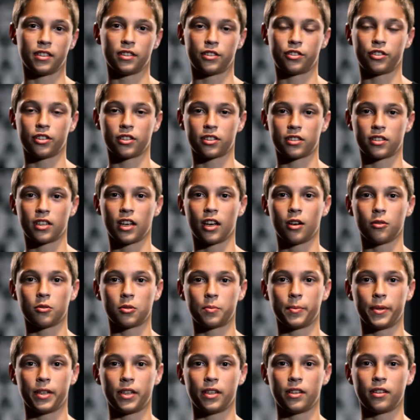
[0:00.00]
it just helps
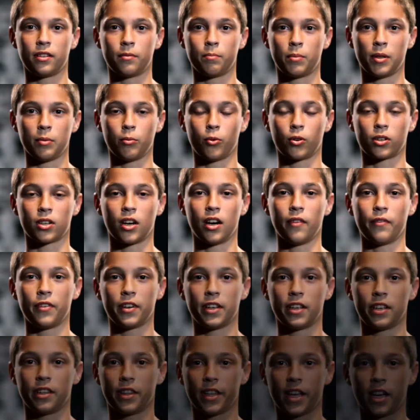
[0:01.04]
me be more
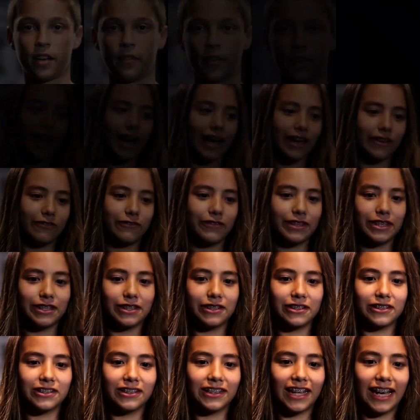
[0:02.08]
confident in life. I
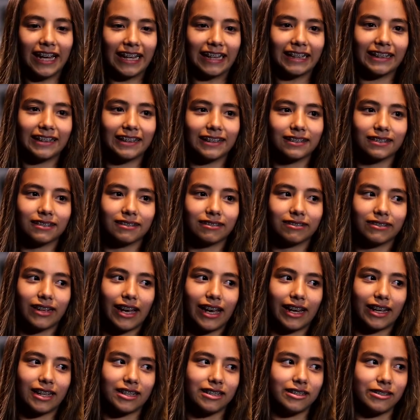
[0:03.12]
feel like
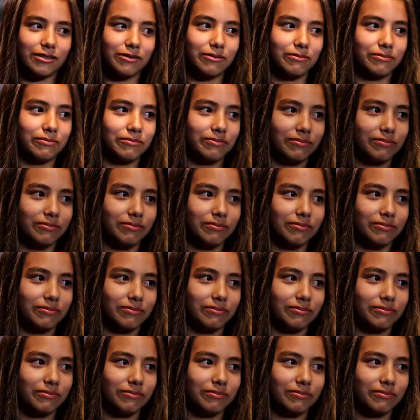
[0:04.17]
I could do